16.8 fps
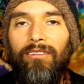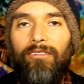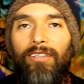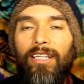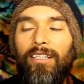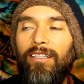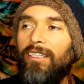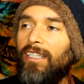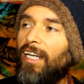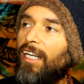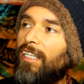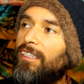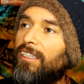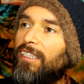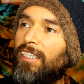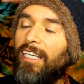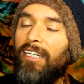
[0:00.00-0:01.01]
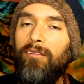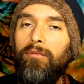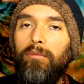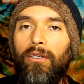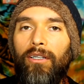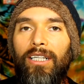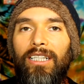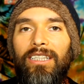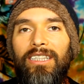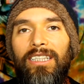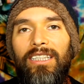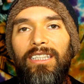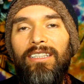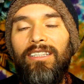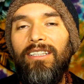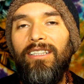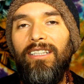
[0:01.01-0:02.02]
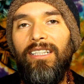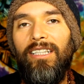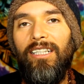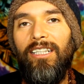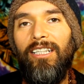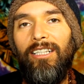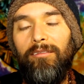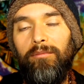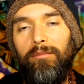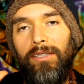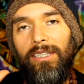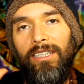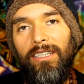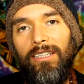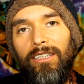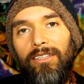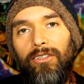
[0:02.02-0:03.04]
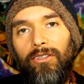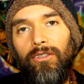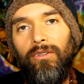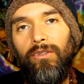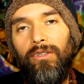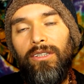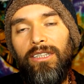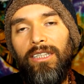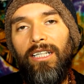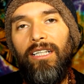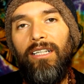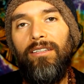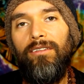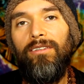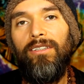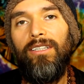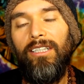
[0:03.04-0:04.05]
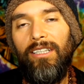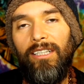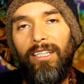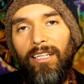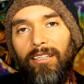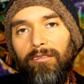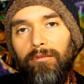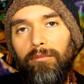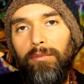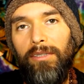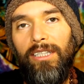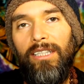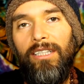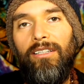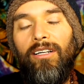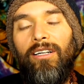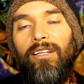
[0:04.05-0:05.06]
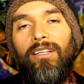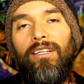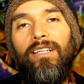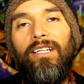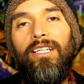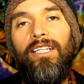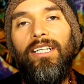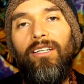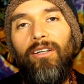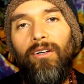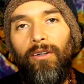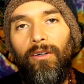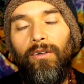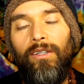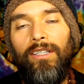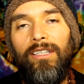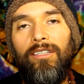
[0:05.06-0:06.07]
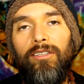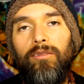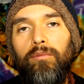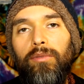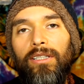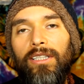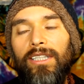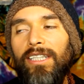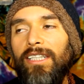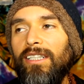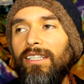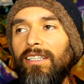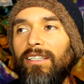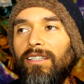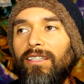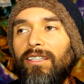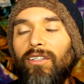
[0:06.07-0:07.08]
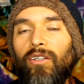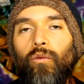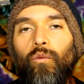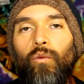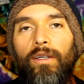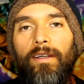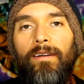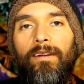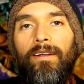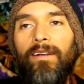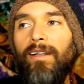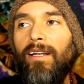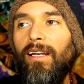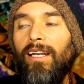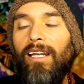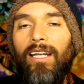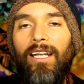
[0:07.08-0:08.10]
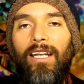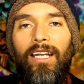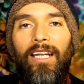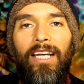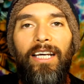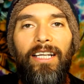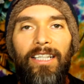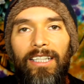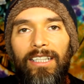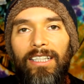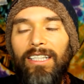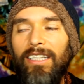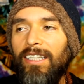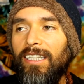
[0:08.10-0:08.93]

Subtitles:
Rather than us staying present and being the true self and being already whole and complete, we let it